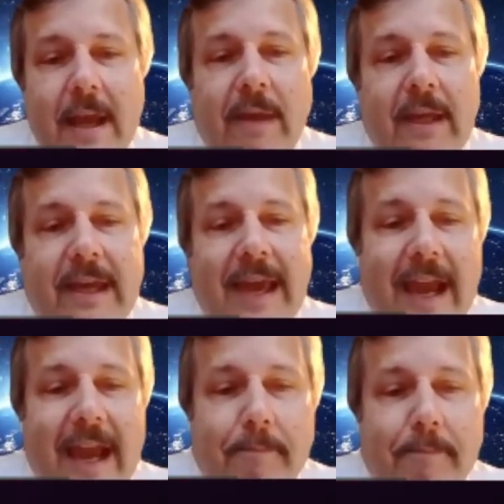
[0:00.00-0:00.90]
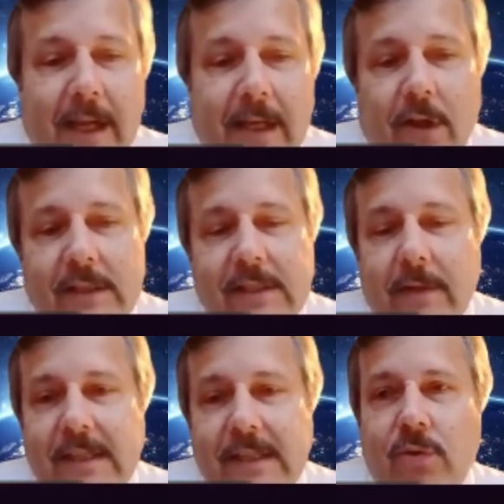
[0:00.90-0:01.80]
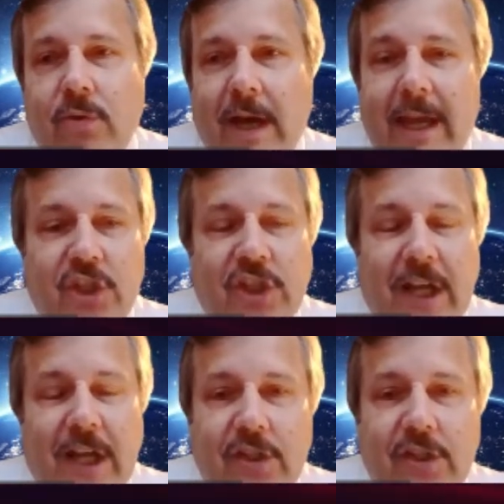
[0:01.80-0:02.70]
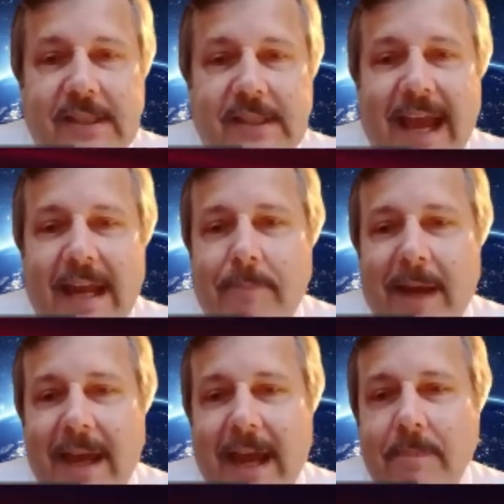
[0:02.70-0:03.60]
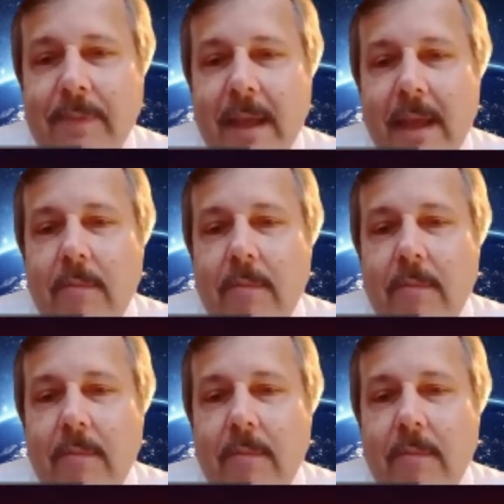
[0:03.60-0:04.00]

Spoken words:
We can build also these tri-junctions atom by atom.